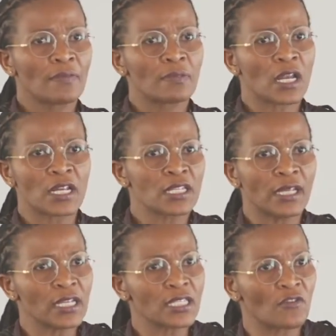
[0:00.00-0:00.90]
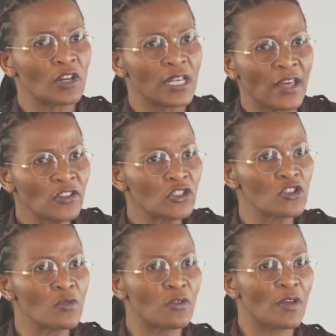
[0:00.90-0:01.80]
Traditional leaders have got nothing to
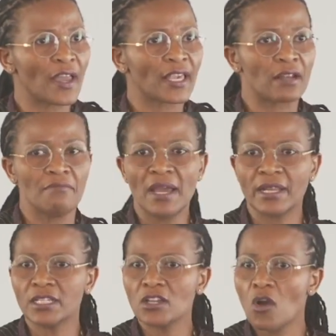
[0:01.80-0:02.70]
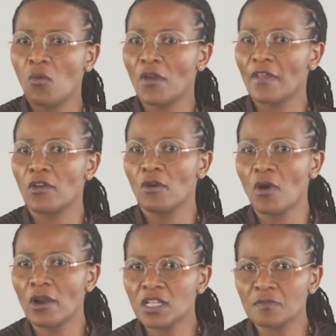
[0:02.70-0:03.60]
do with whether I get married, whether
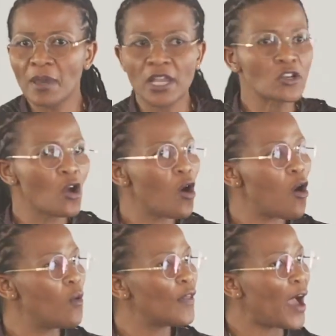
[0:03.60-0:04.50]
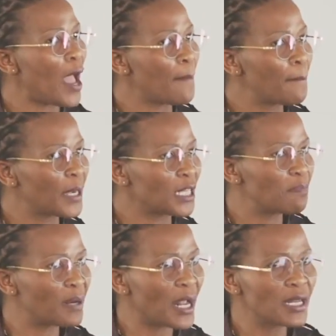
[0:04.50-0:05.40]
Lobolo is paid, or whether I
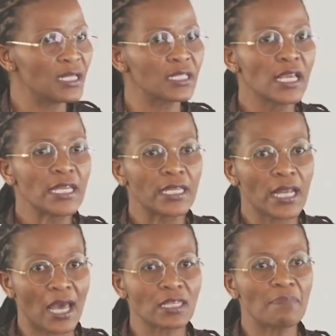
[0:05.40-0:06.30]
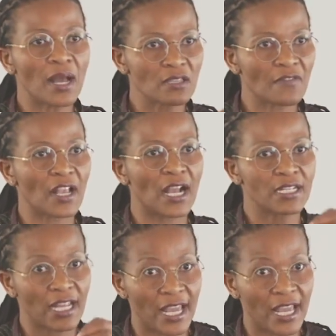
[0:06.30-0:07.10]
get pregnant. In other parts of the country,